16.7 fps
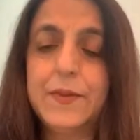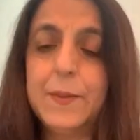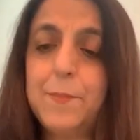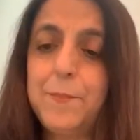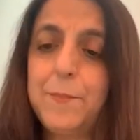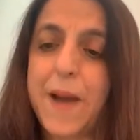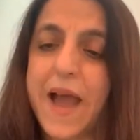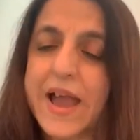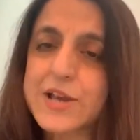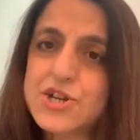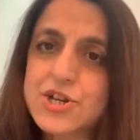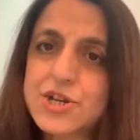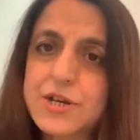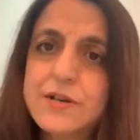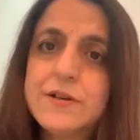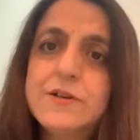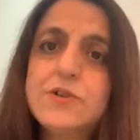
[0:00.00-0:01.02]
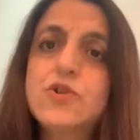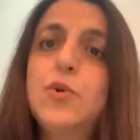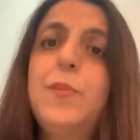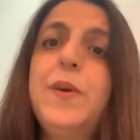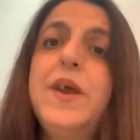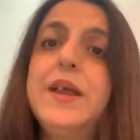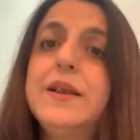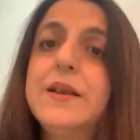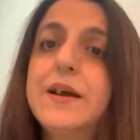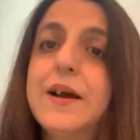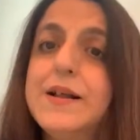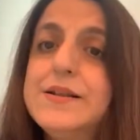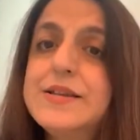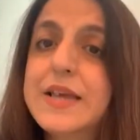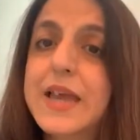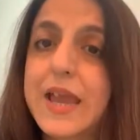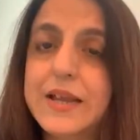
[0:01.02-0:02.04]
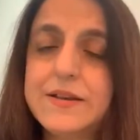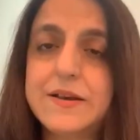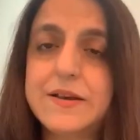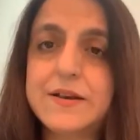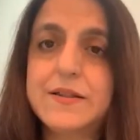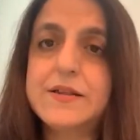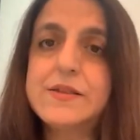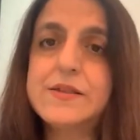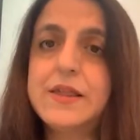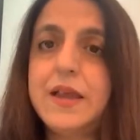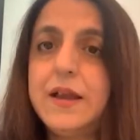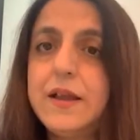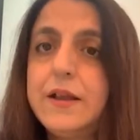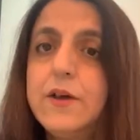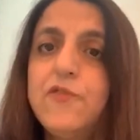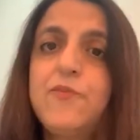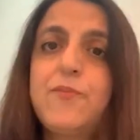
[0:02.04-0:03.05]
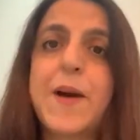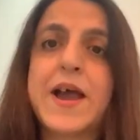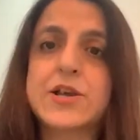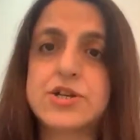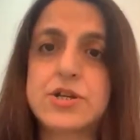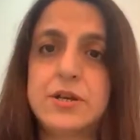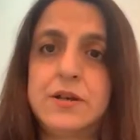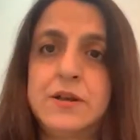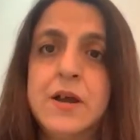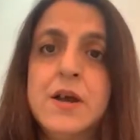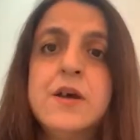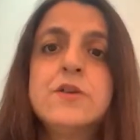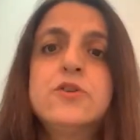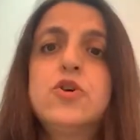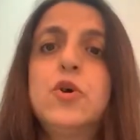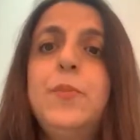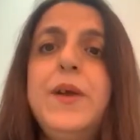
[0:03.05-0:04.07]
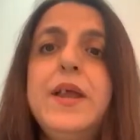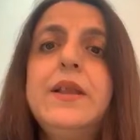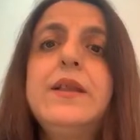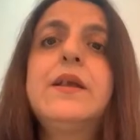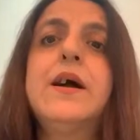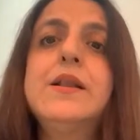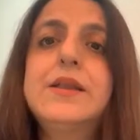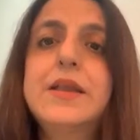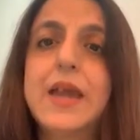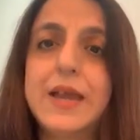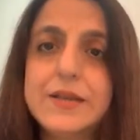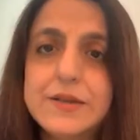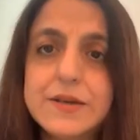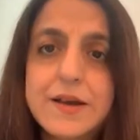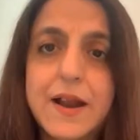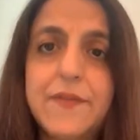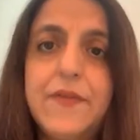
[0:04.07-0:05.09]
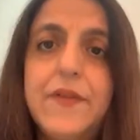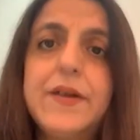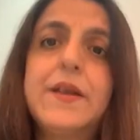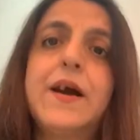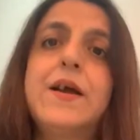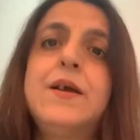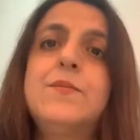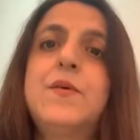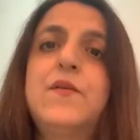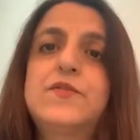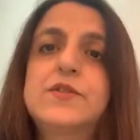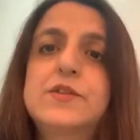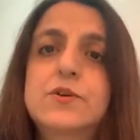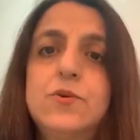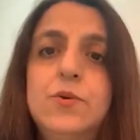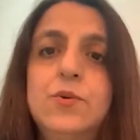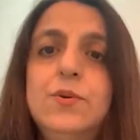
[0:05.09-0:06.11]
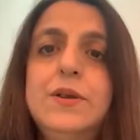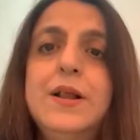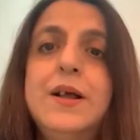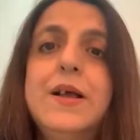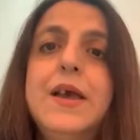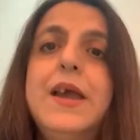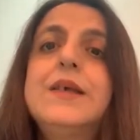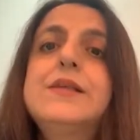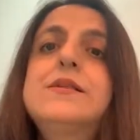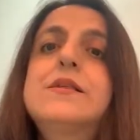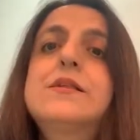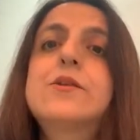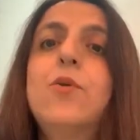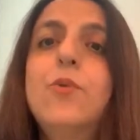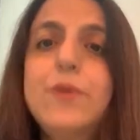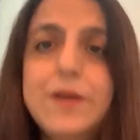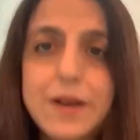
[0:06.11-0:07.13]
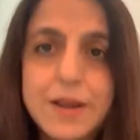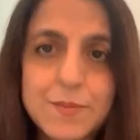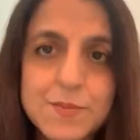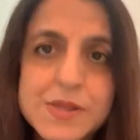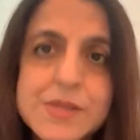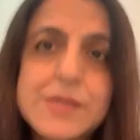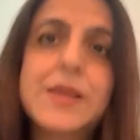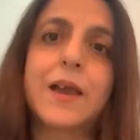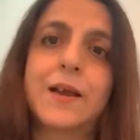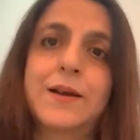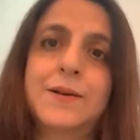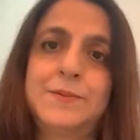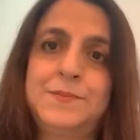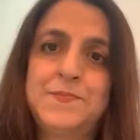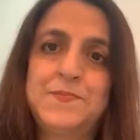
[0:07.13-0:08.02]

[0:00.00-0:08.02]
The passion to be inculcated, the seed of passion to be inculcated at the time of school is sorely missing.